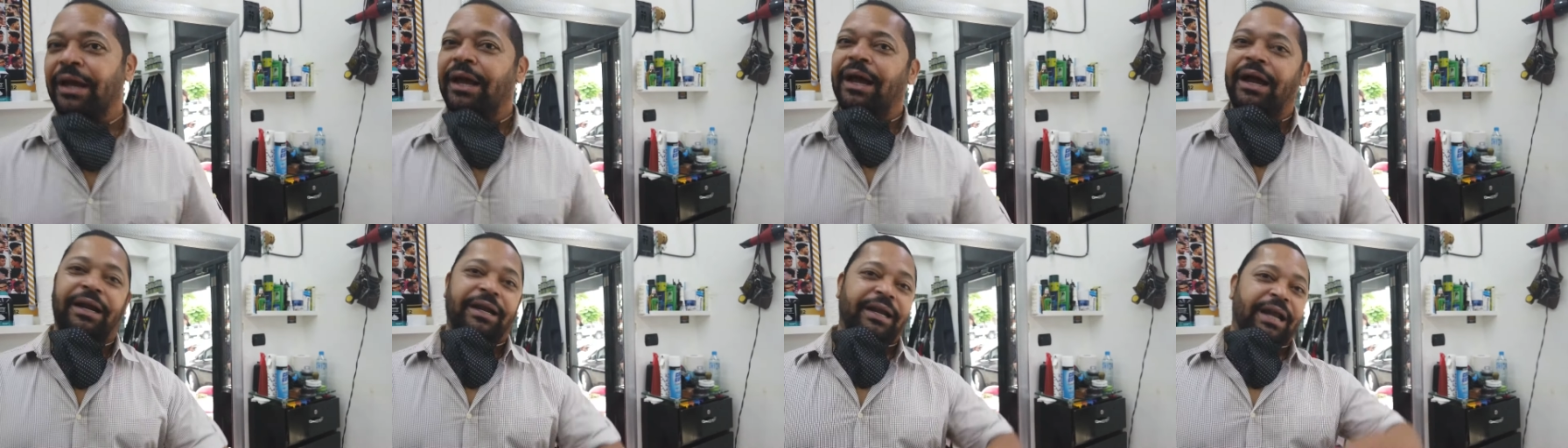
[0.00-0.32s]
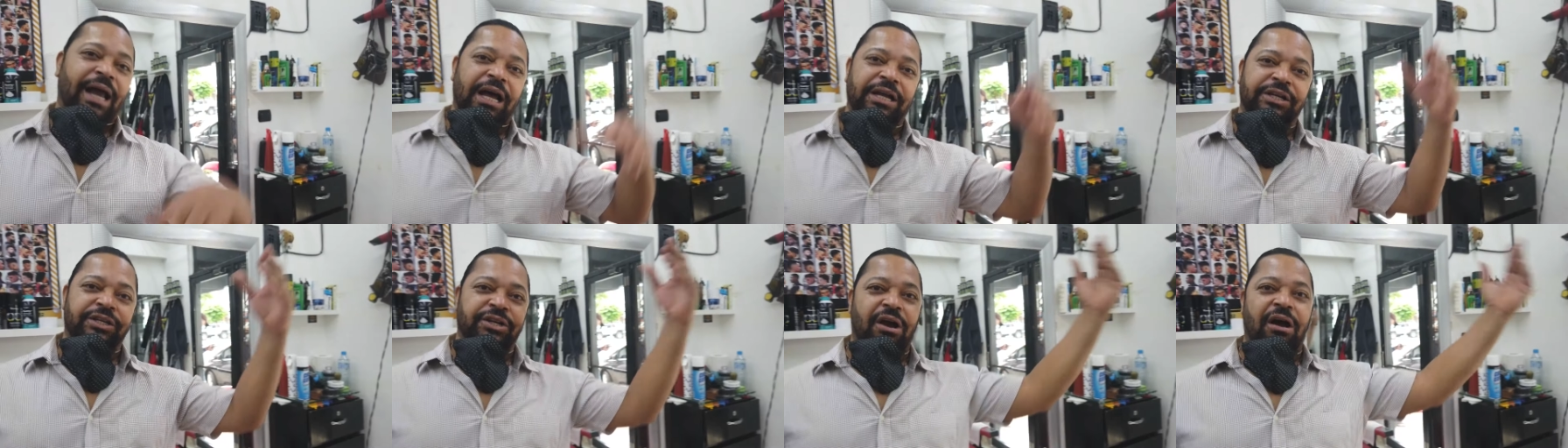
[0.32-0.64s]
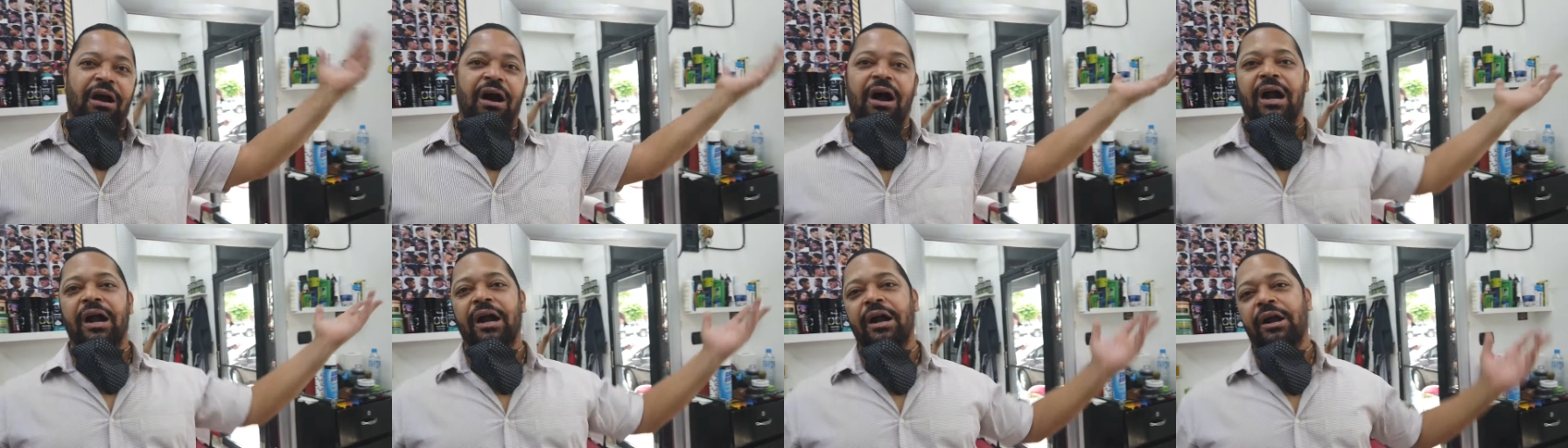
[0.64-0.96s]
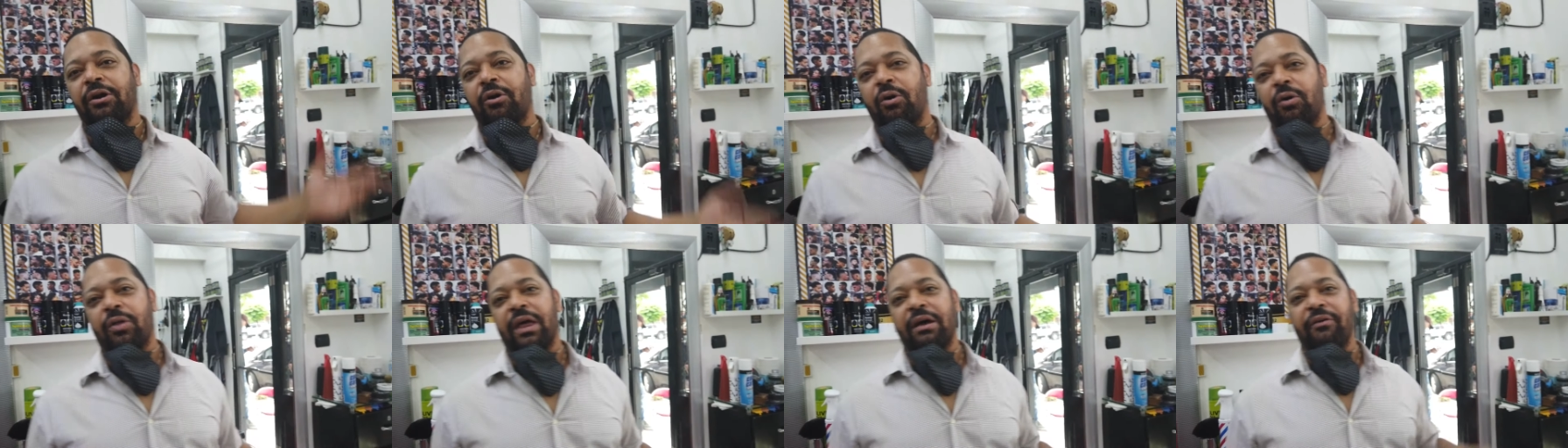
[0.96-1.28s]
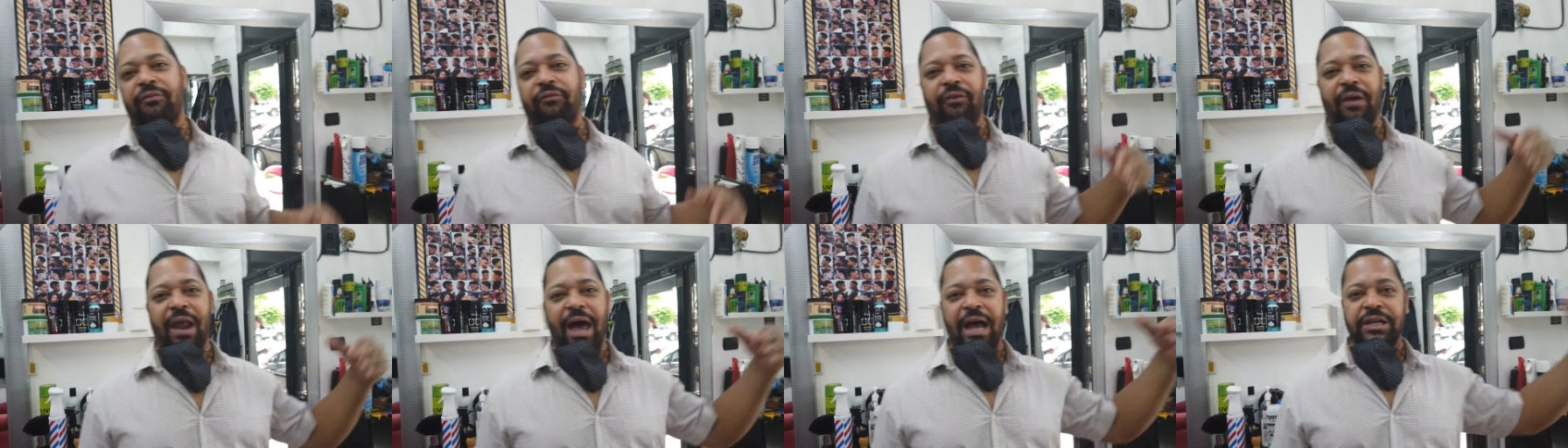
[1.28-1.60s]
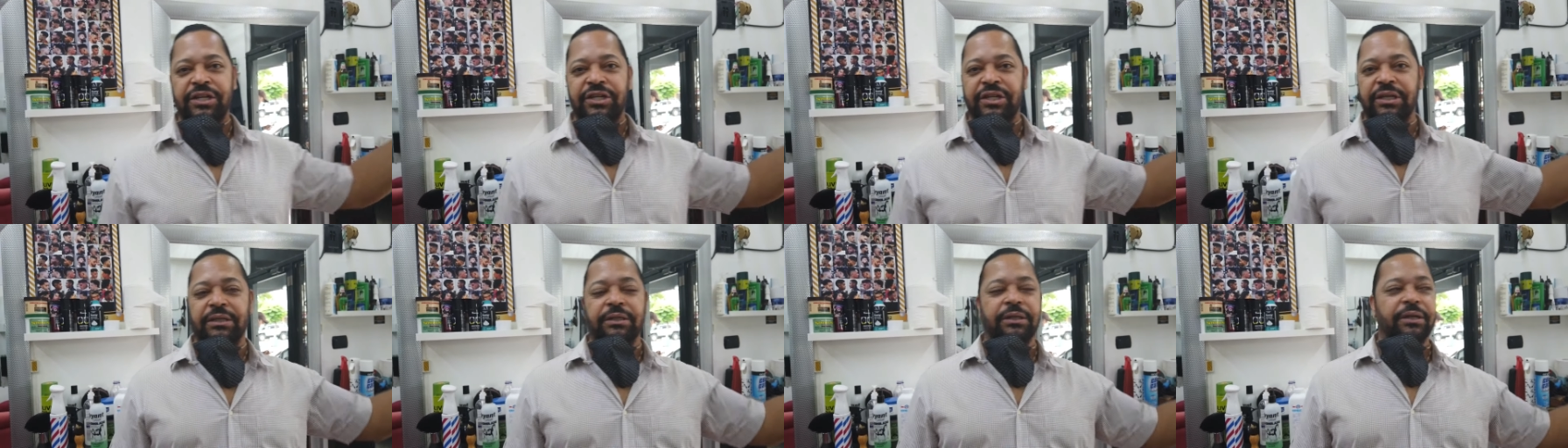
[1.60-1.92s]
a nice car and all that
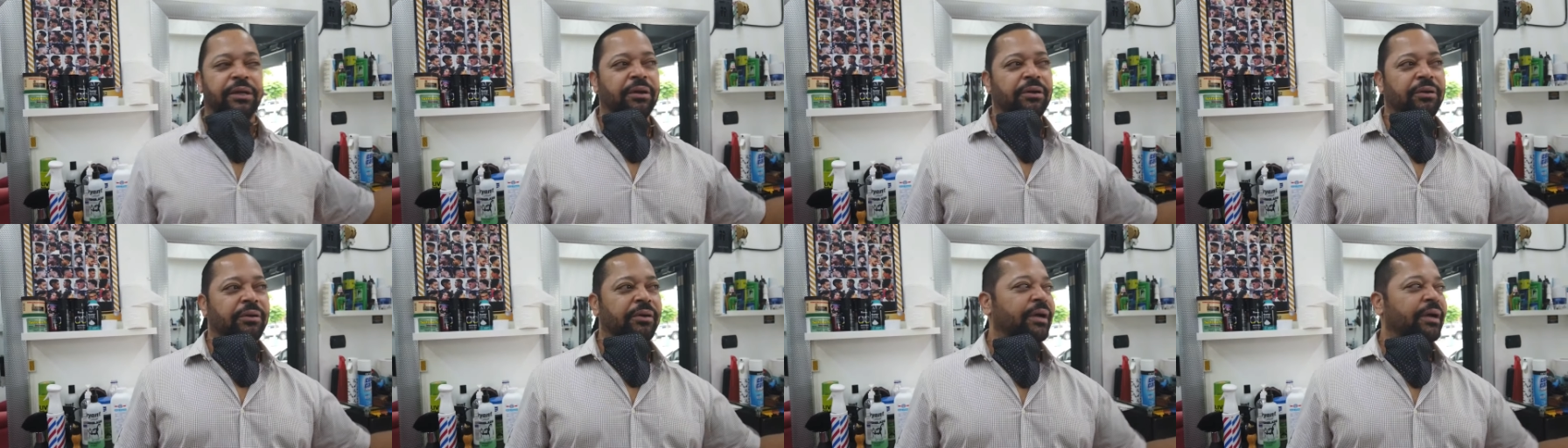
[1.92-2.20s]
flashing, you